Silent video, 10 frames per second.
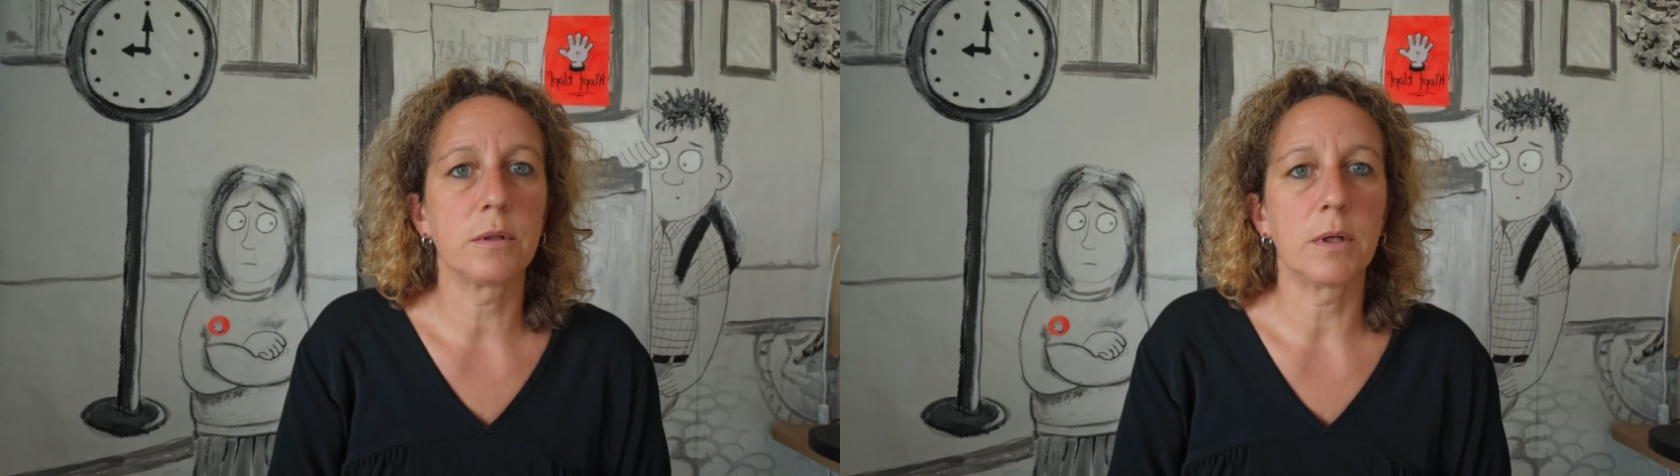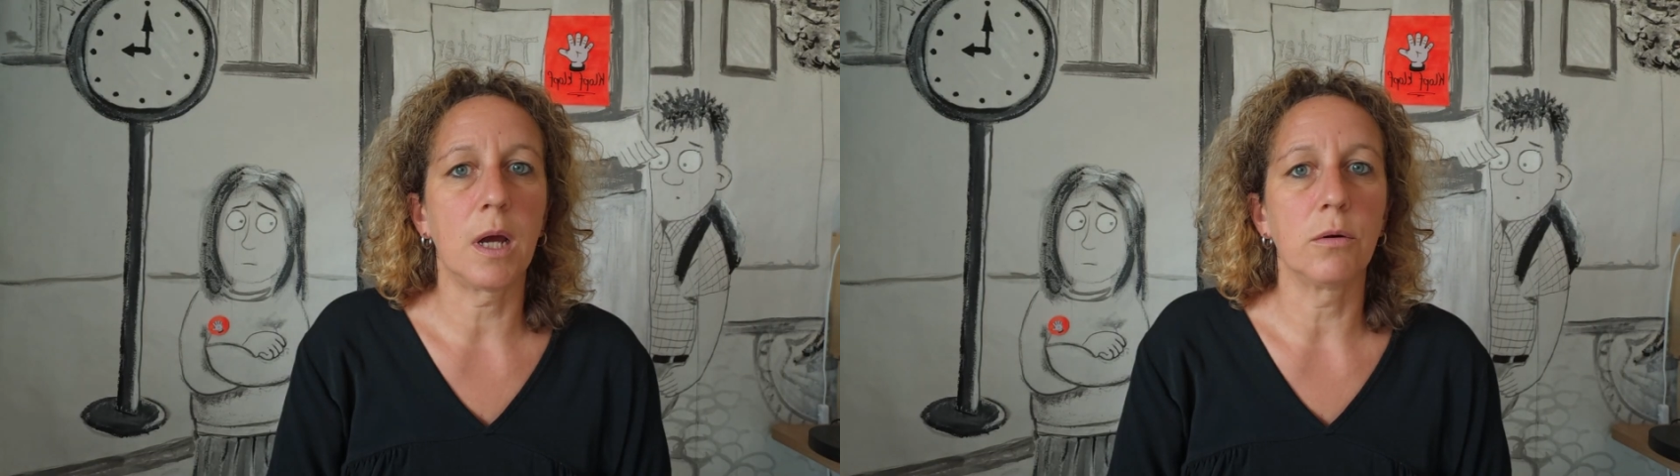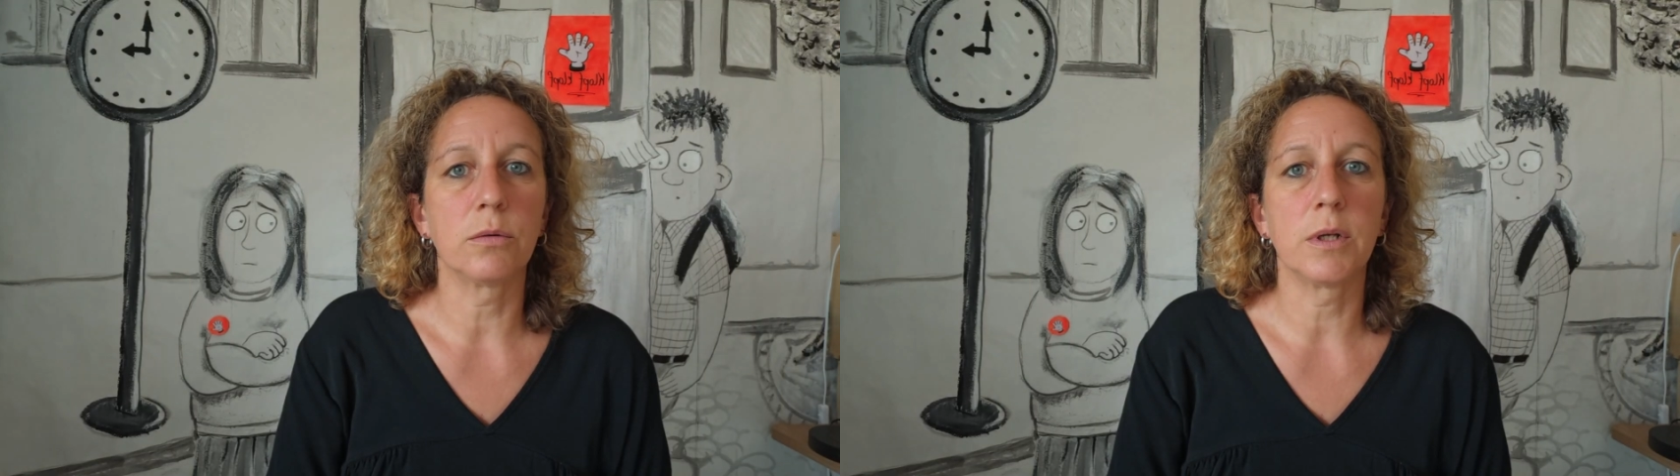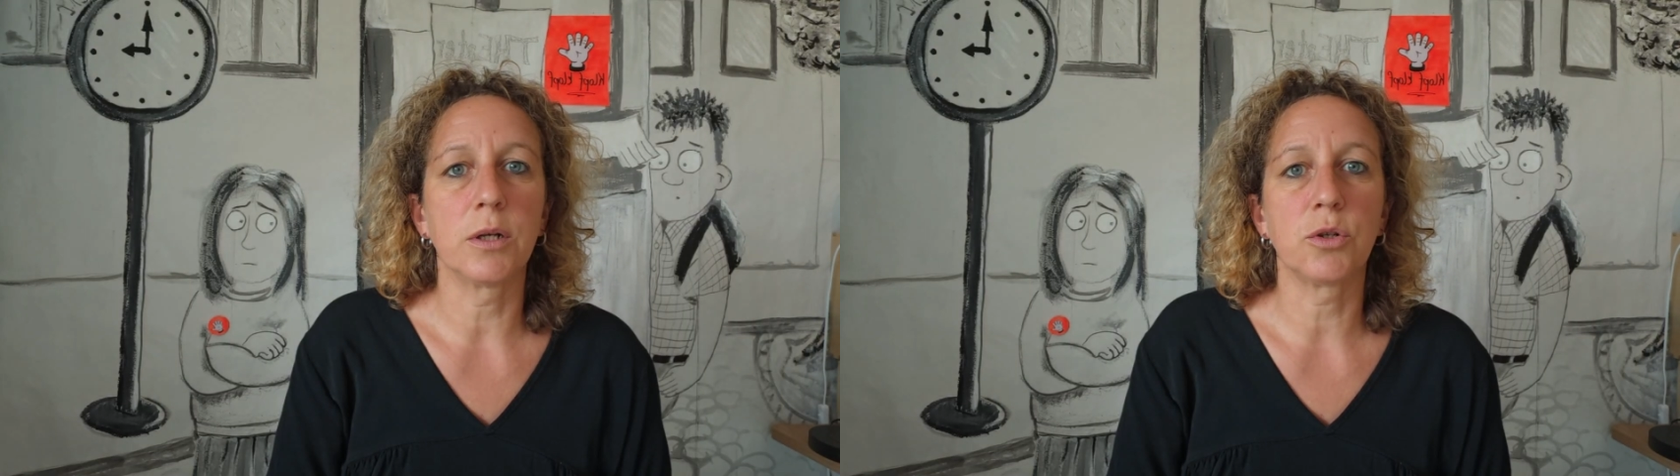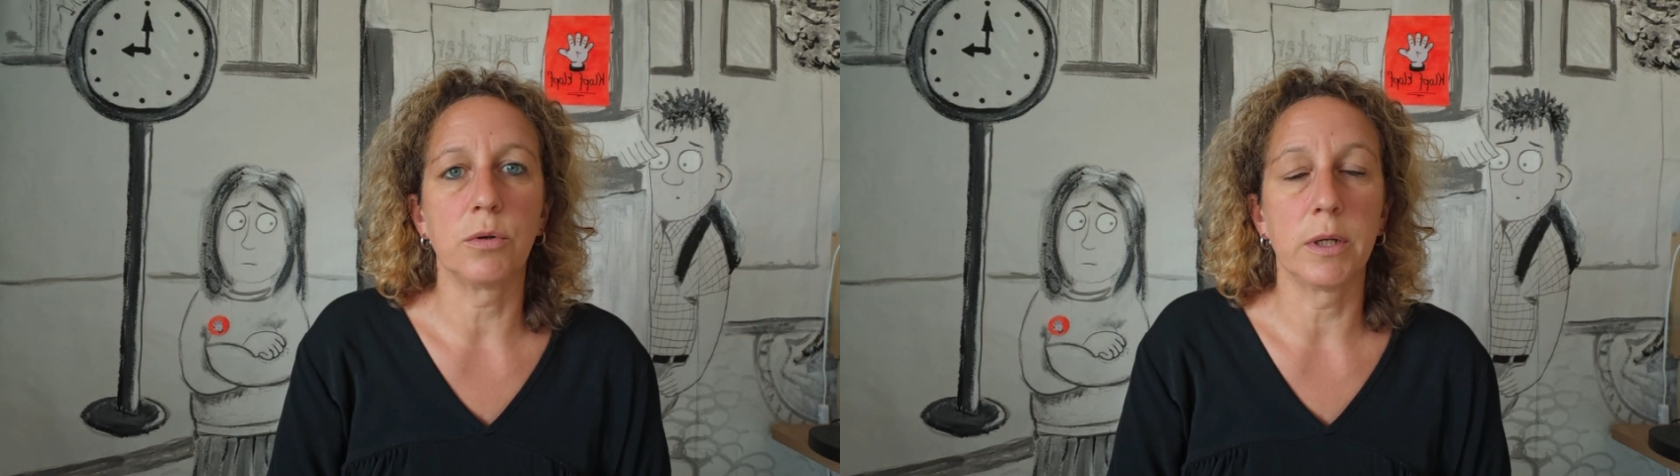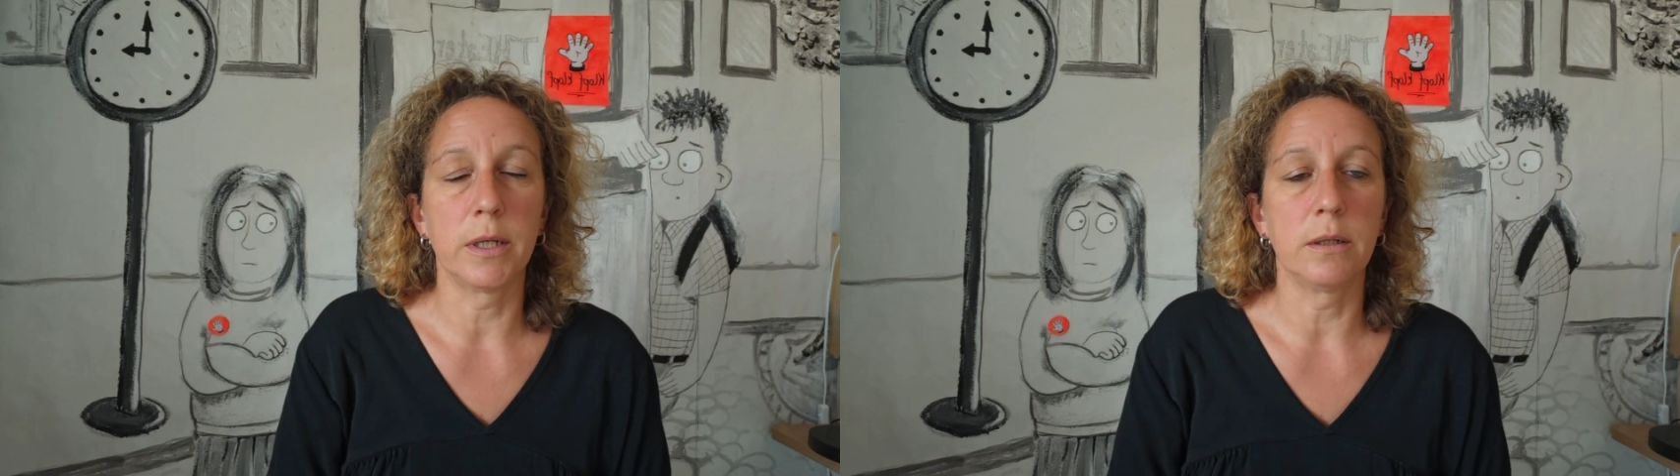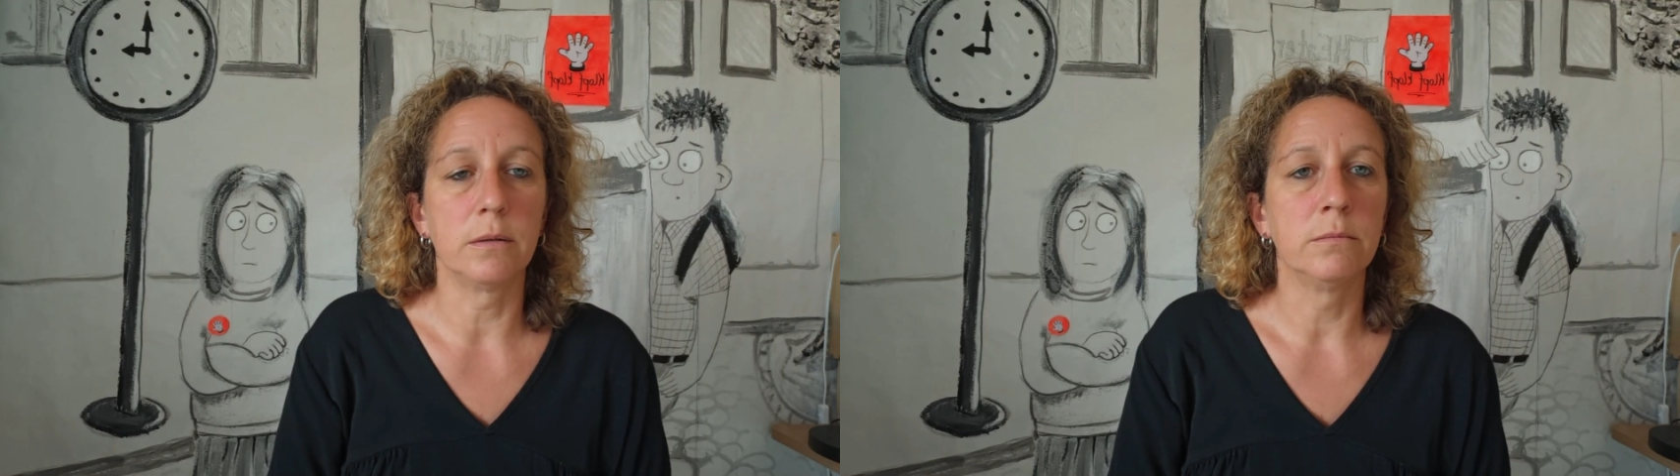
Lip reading: out naturally.